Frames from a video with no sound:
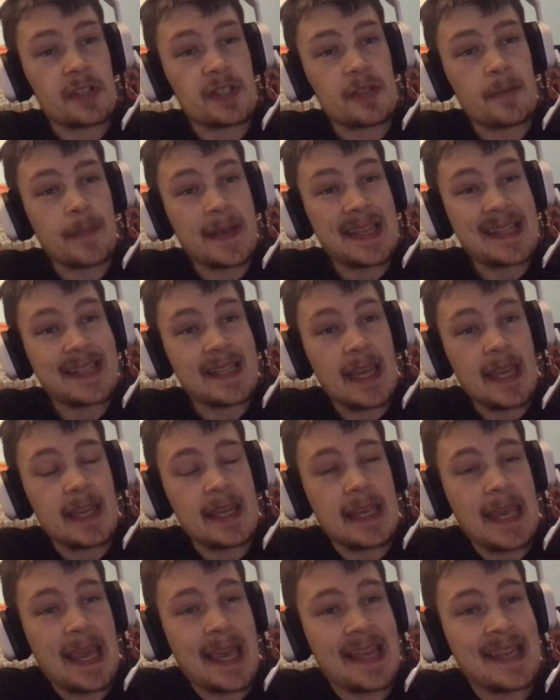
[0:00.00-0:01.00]

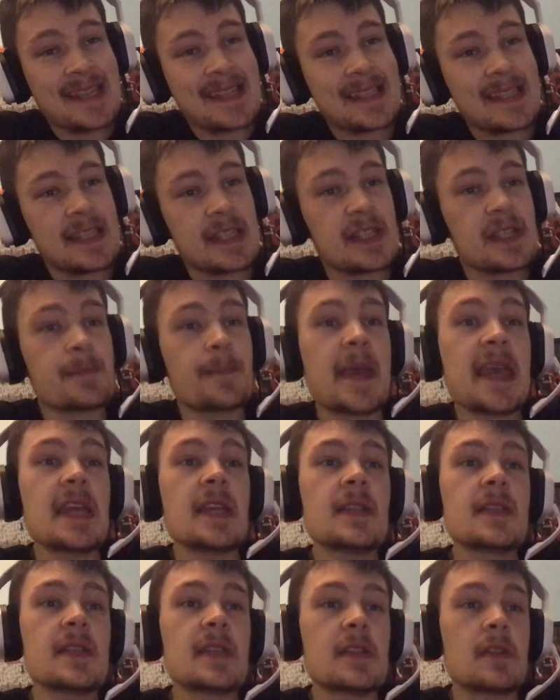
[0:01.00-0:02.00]
Benteke is
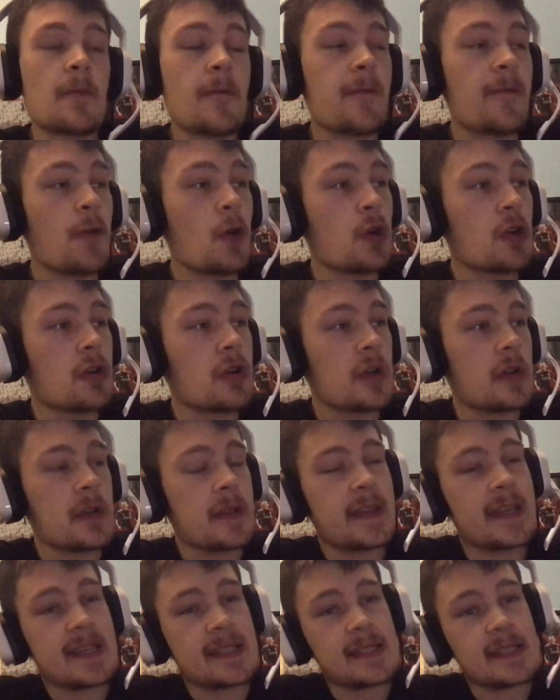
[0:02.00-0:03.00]
suspended for
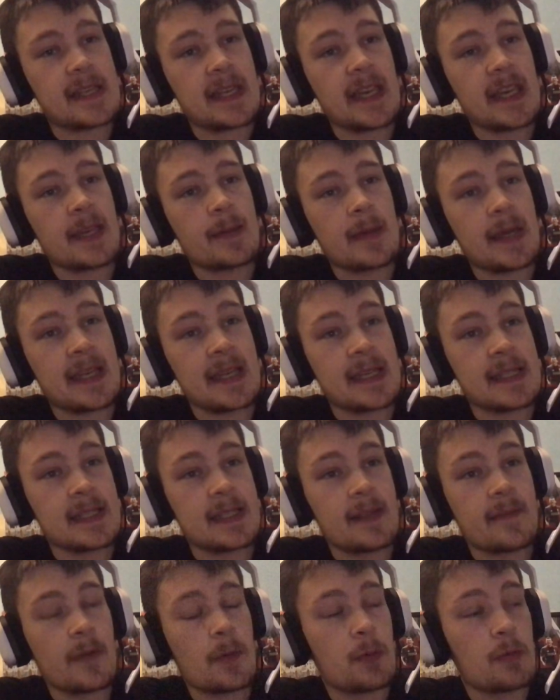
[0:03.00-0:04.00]
this game against
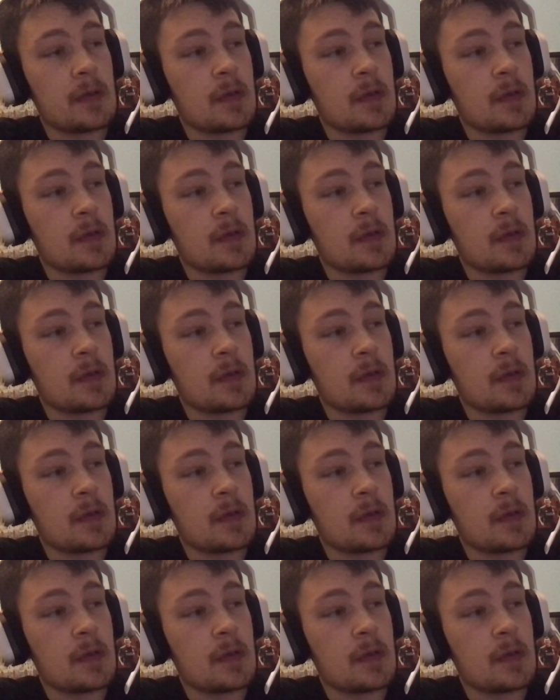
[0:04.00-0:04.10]
Liverpool.